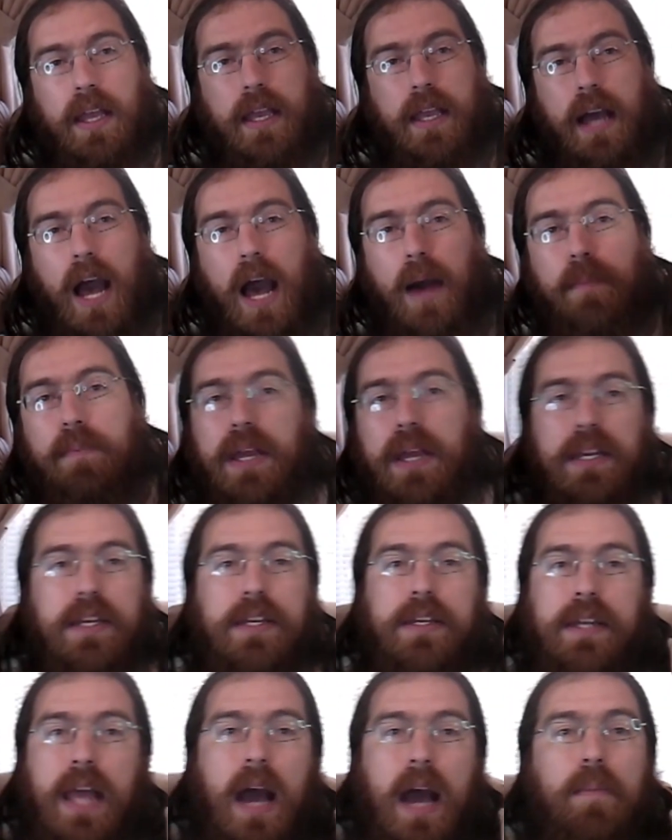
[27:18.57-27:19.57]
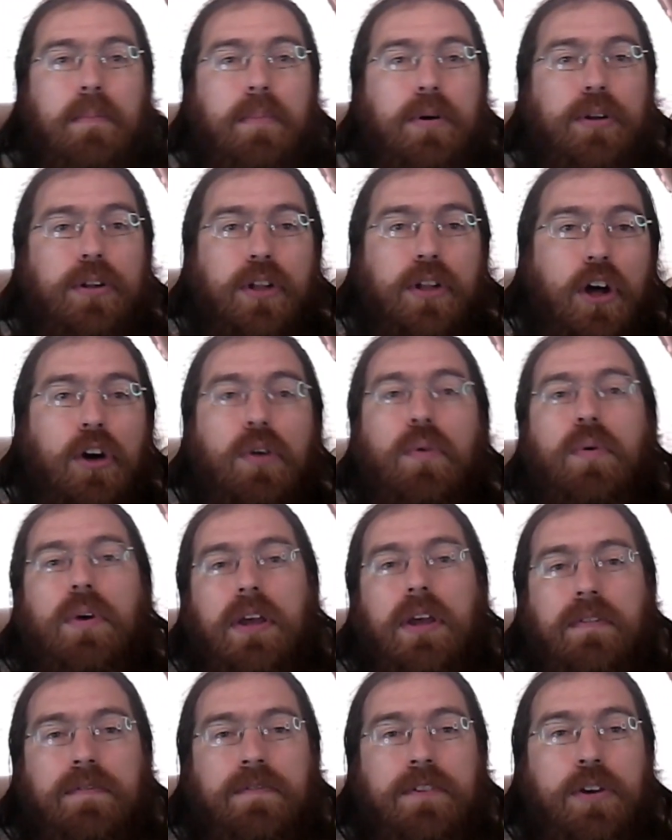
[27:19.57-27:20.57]
Comment down below
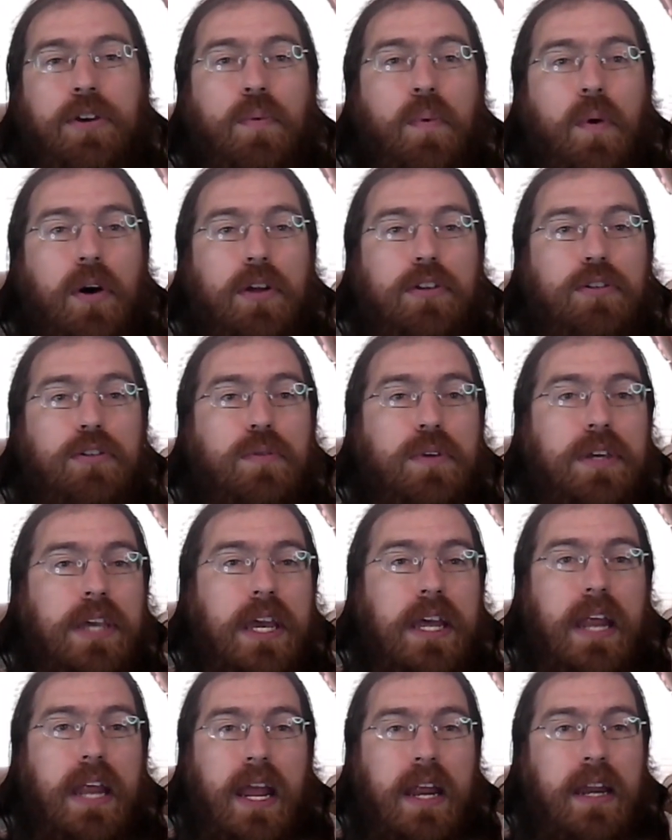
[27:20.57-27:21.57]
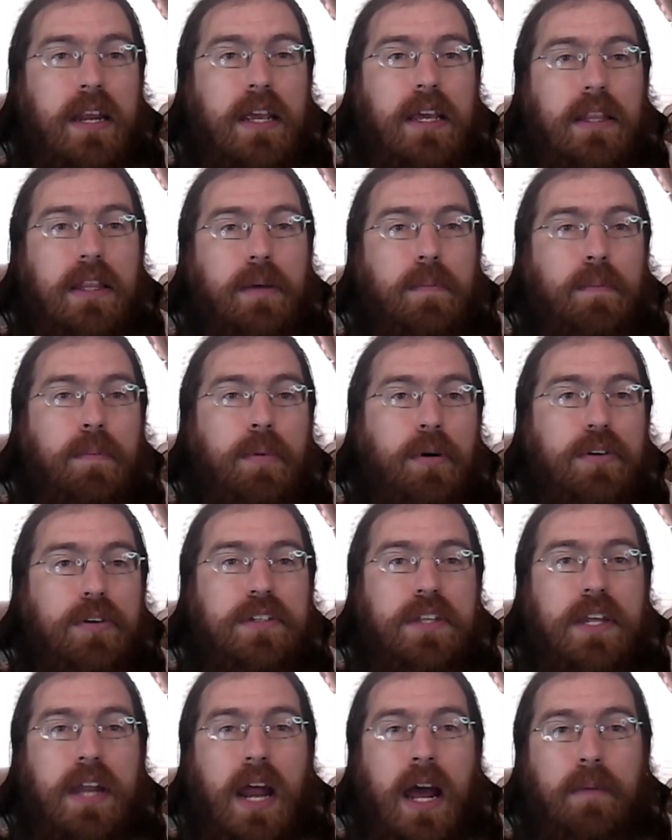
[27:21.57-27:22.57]
if you want to get any of the
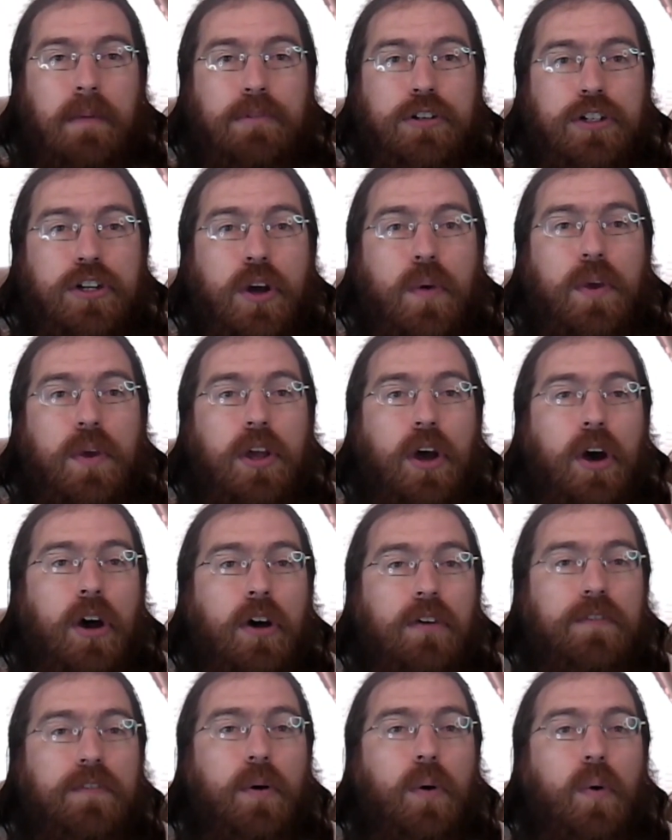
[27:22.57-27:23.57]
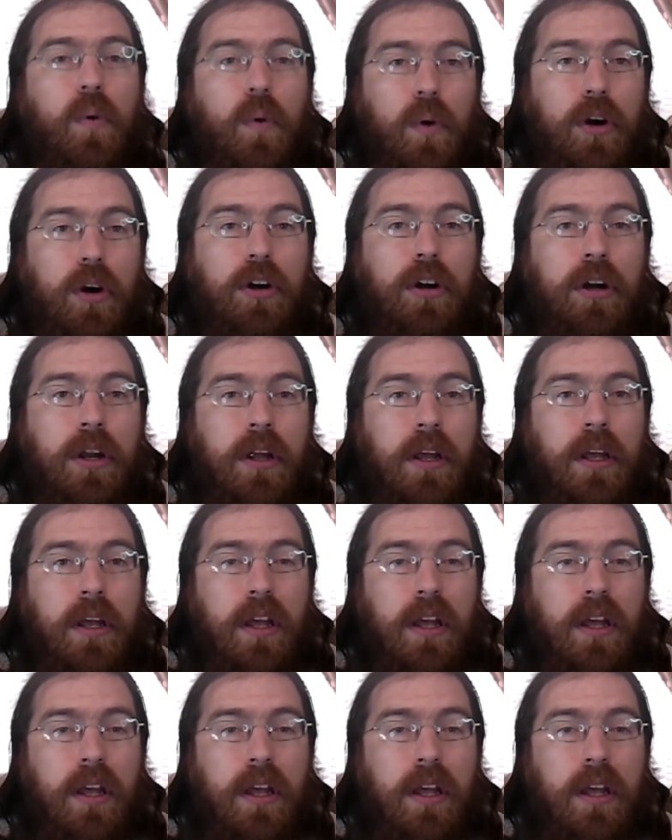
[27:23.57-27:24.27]
books that I am showing off, or